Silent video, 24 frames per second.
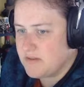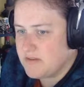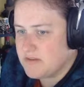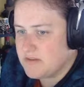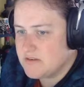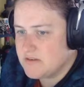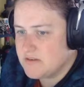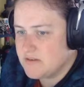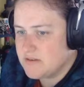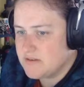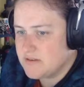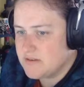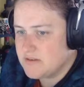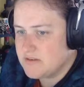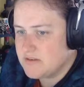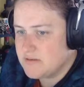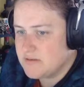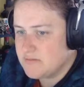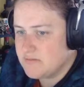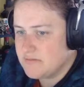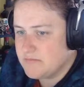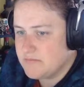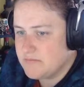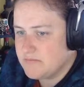because
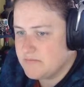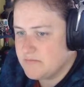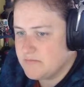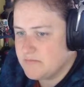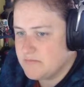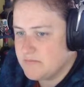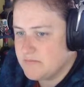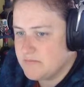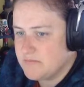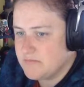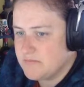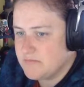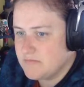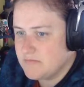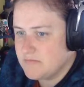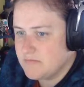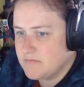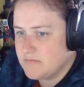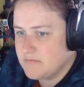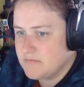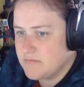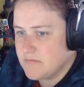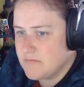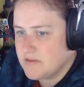
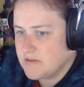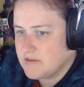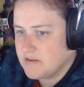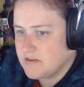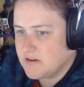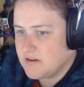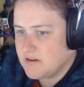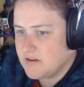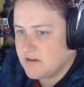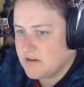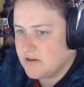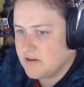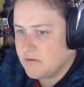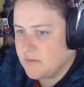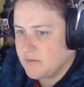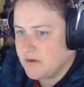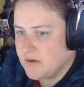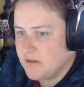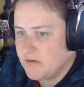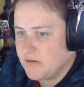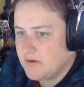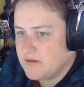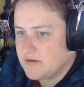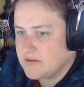it's going to kill me
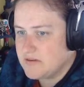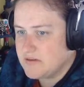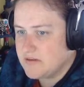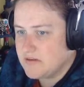otherwise.